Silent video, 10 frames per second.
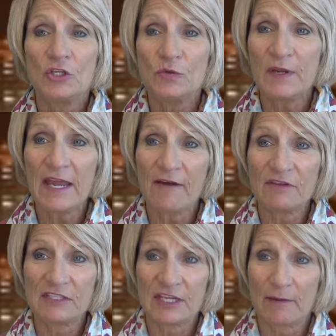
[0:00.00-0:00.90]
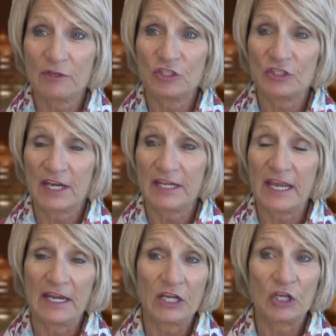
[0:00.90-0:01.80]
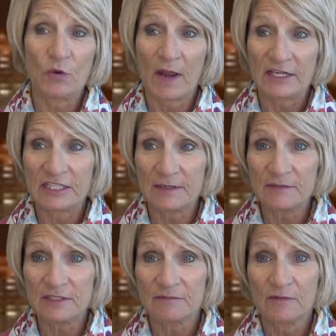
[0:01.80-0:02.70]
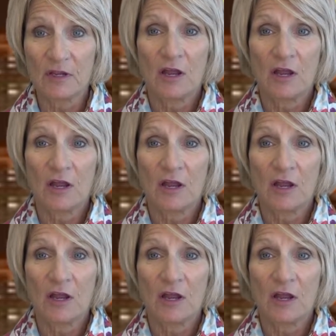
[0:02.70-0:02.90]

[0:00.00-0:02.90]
do we have established dedicated QI teams?